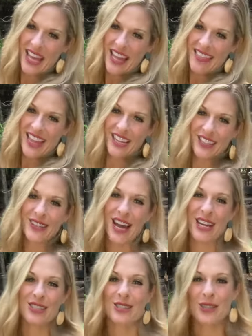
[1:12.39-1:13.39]
Thank you
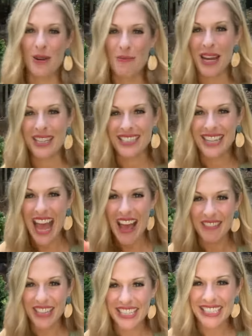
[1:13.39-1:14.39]
guys so much and have a
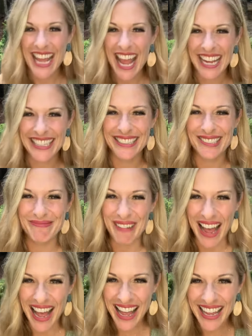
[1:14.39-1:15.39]
good day.
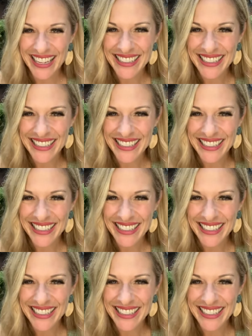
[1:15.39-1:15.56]
Bye.